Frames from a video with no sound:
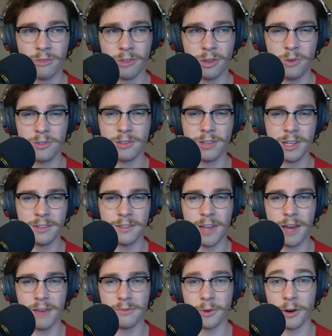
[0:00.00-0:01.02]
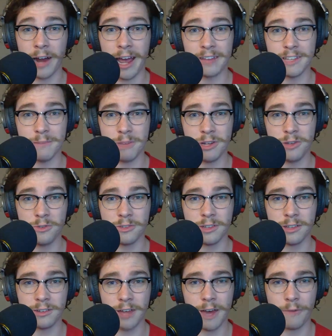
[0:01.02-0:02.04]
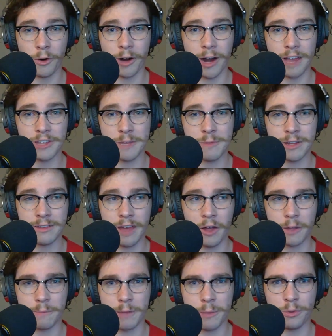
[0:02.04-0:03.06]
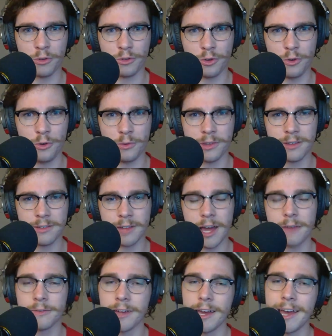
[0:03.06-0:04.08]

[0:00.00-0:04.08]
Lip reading: uses this stuff, or has he been using this stuff, or has he been telling people to use this stuff?